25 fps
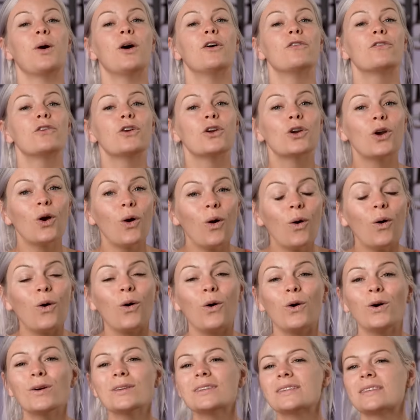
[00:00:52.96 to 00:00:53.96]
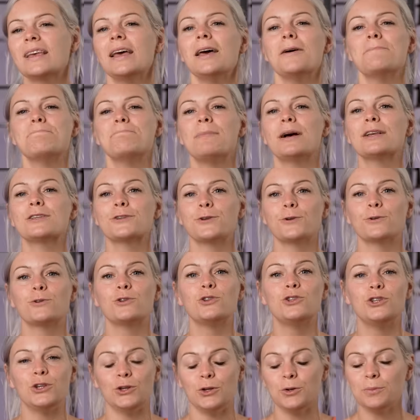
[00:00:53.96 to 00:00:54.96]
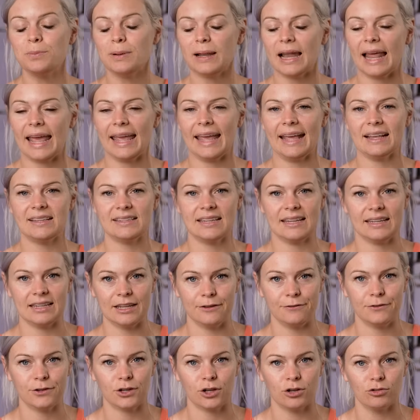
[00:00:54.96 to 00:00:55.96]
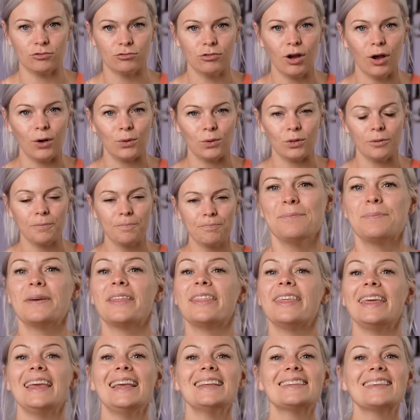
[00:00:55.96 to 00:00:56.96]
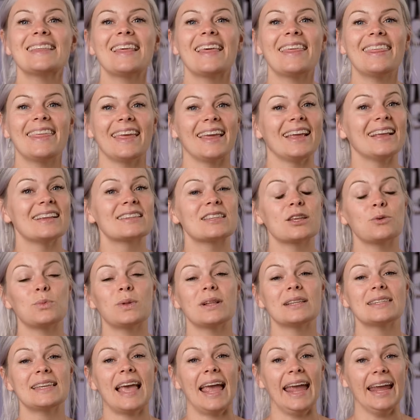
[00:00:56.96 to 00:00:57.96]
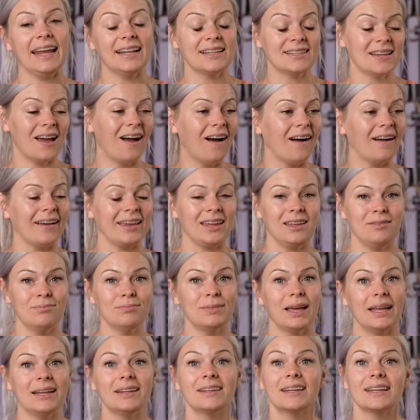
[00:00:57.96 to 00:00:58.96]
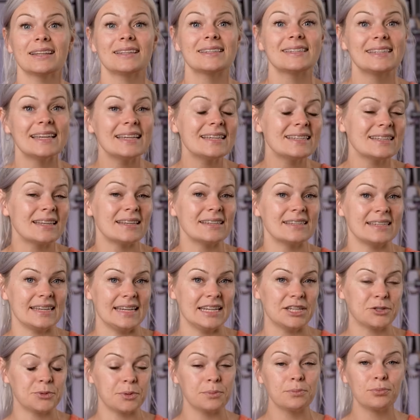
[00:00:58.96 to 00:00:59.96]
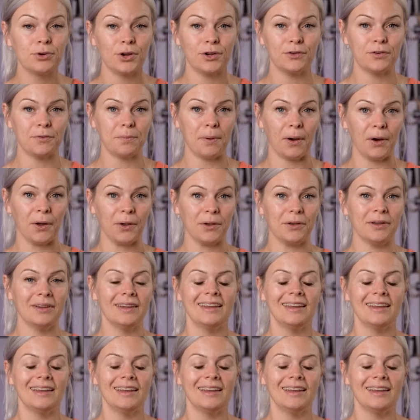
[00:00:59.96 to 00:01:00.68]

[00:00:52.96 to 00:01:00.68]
of course, muscles do play a significant role. But these are the things that will take time and consistency to improve upon,